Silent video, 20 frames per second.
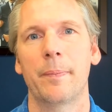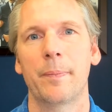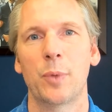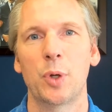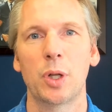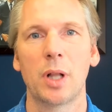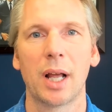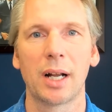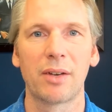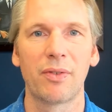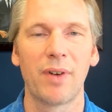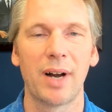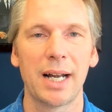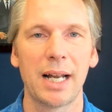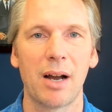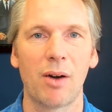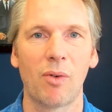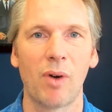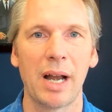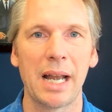You'd like to find
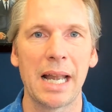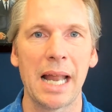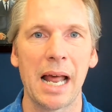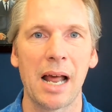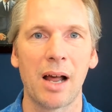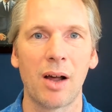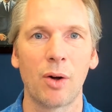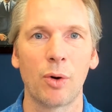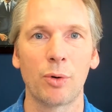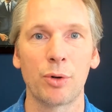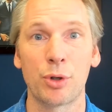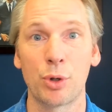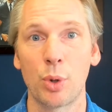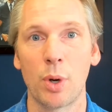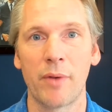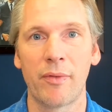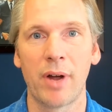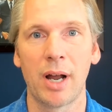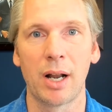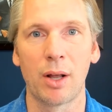out right now, do
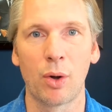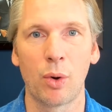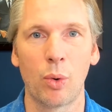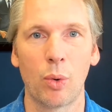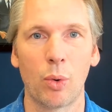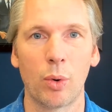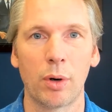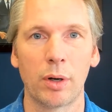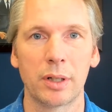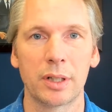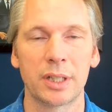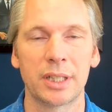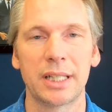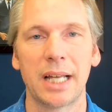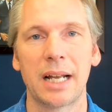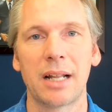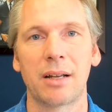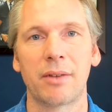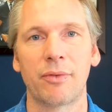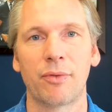I've got a court
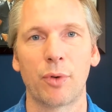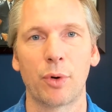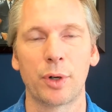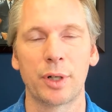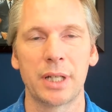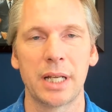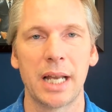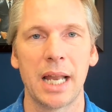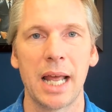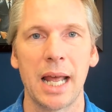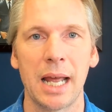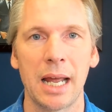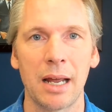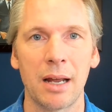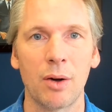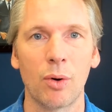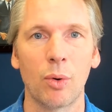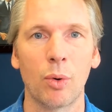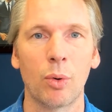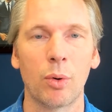setting for today,
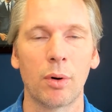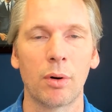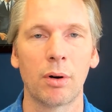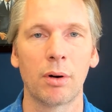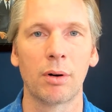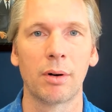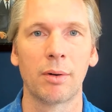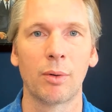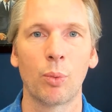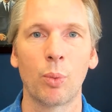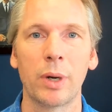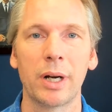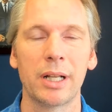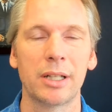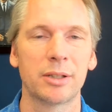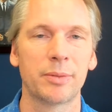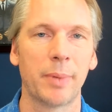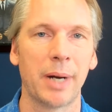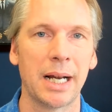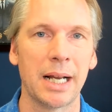or when
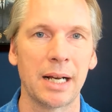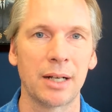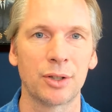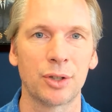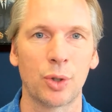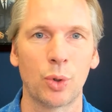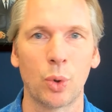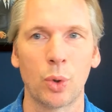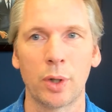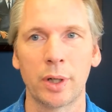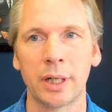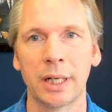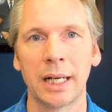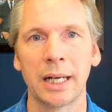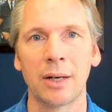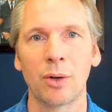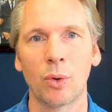is my next court date?